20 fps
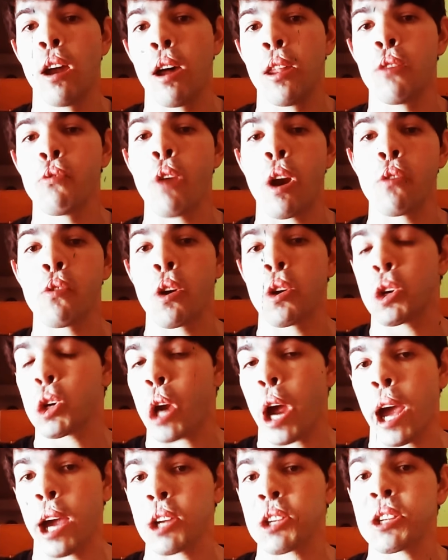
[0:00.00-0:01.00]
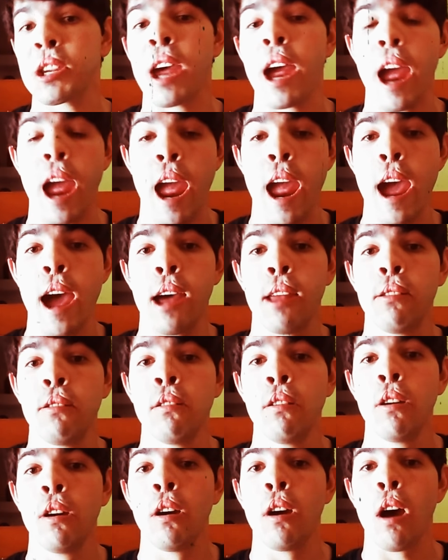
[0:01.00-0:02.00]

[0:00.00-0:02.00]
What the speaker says: on the railroad tracks and